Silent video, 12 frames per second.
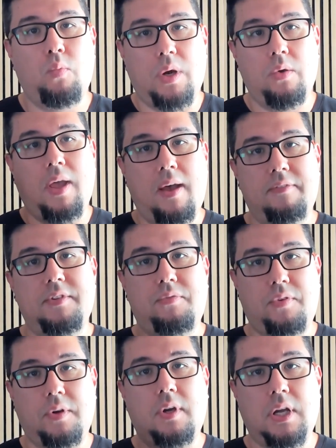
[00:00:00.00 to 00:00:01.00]
Where you have
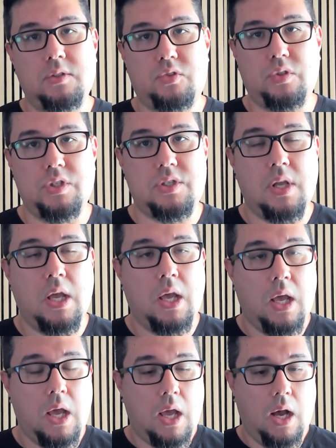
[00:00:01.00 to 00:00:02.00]
different countries.
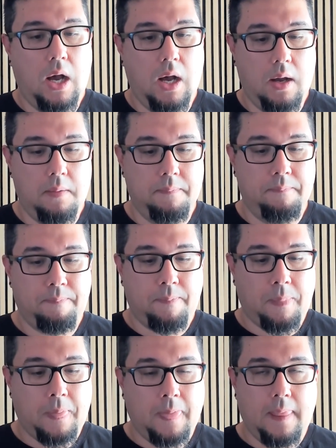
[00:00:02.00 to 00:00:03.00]
Um,
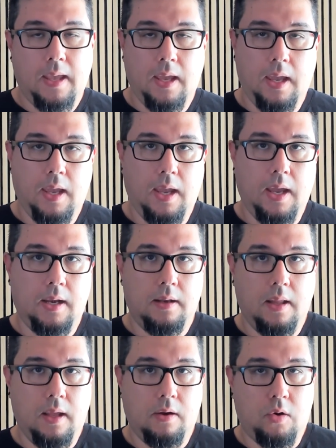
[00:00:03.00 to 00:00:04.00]

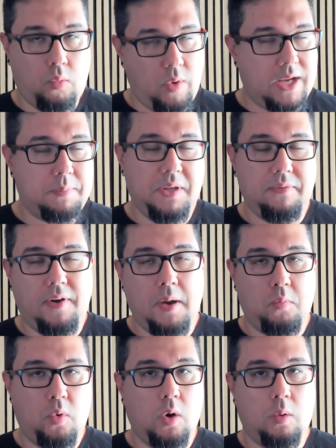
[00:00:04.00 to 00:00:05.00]
and correct me if
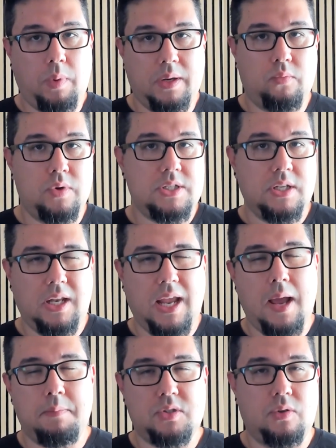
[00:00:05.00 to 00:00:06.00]
I'm wrong, but
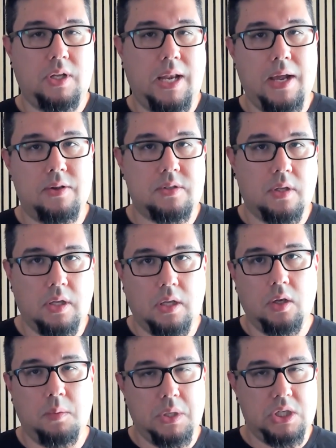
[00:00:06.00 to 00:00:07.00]
recently Amazon announced that they're
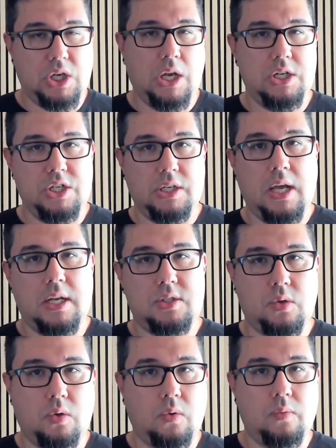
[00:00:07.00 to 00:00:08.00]
going to be changing
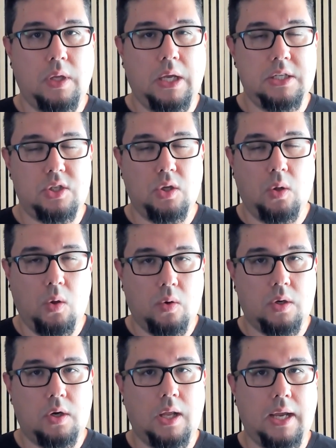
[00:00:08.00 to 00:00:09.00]
that, so it's no
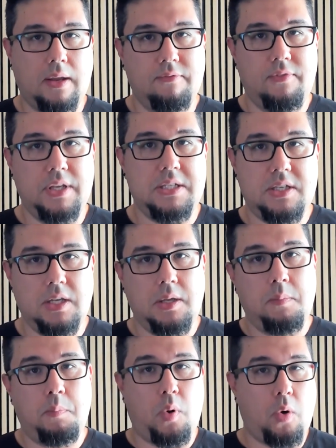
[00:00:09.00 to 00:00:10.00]
longer like a
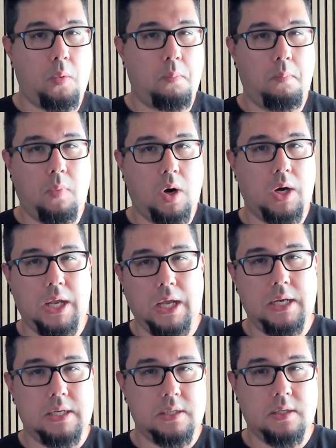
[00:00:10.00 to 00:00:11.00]
VC per
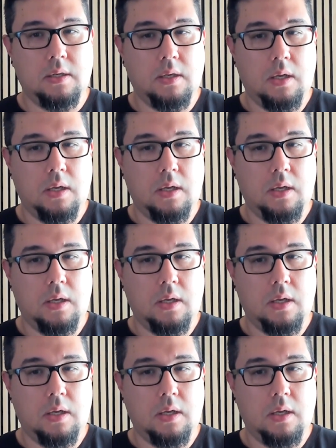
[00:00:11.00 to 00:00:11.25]
market.